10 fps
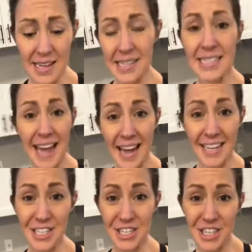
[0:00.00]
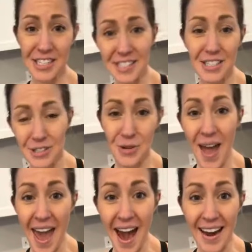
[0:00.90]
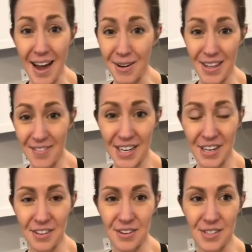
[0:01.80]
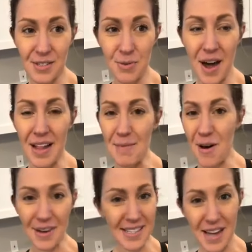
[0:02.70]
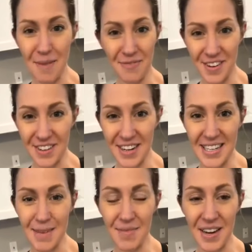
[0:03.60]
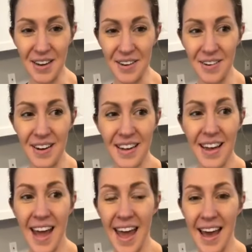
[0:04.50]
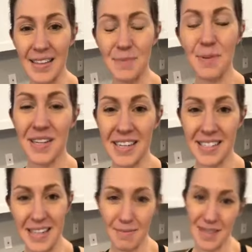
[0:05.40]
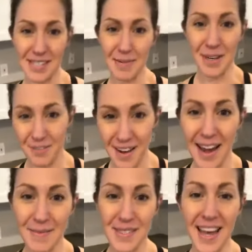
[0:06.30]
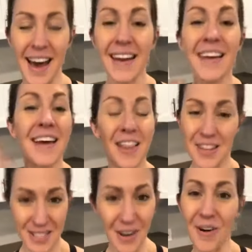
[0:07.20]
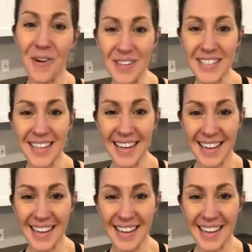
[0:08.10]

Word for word: snack additions to add, I would love to hear those as well. I'm always up for learning something new. And please send me some good vibes that this cold,